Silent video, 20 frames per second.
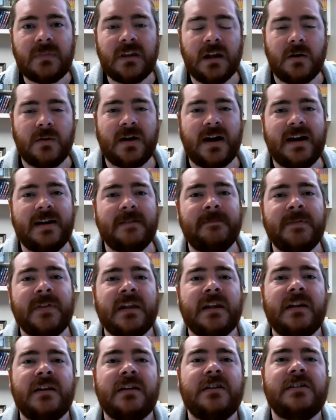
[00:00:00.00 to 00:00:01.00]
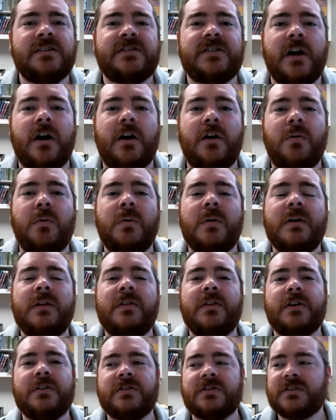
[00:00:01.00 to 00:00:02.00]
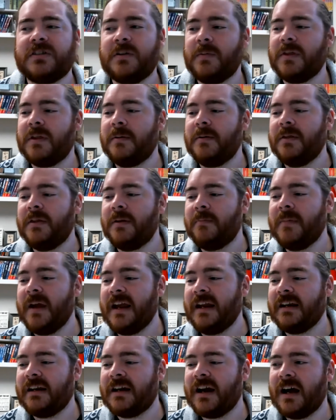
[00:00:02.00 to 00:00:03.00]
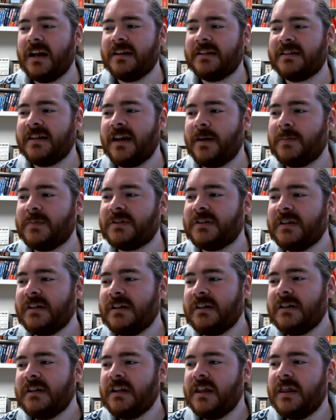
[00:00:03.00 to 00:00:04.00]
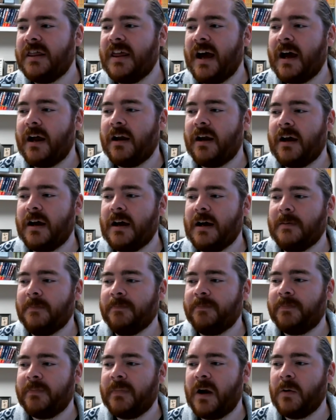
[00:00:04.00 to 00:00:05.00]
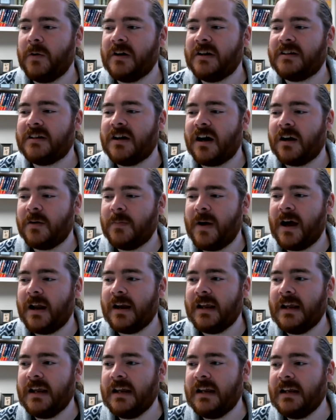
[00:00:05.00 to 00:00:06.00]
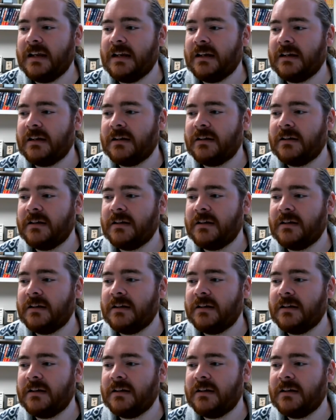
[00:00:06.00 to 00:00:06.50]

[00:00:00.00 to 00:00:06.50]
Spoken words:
Okay, so those are some of the main concepts that I wanted to talk about in